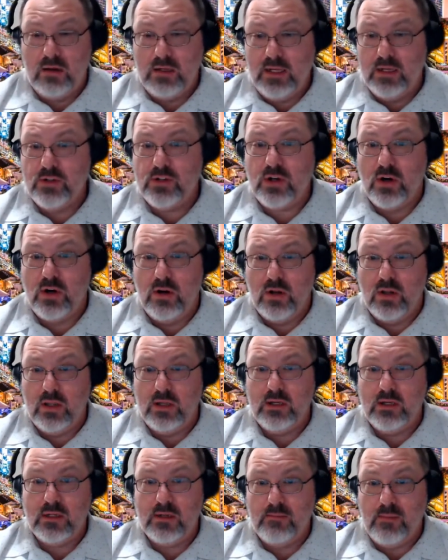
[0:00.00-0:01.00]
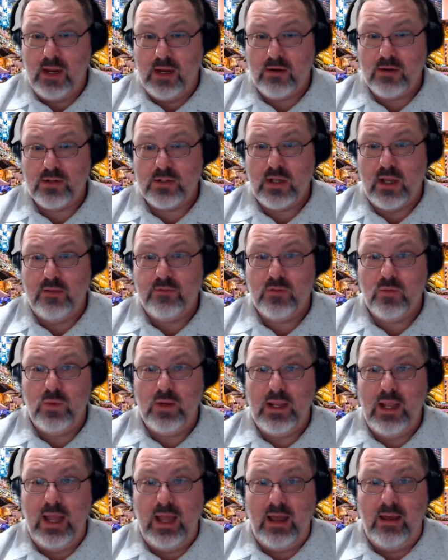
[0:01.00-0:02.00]
internally to Microsoft,
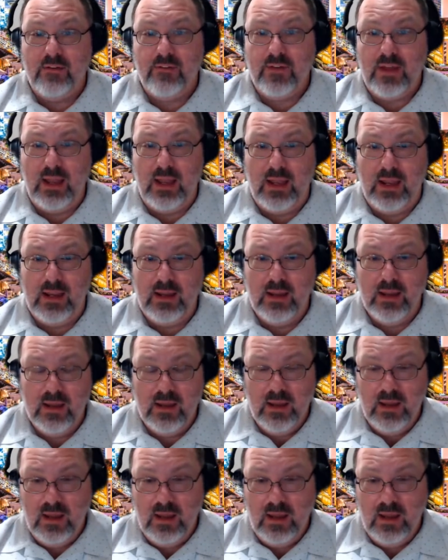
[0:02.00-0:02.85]
we have a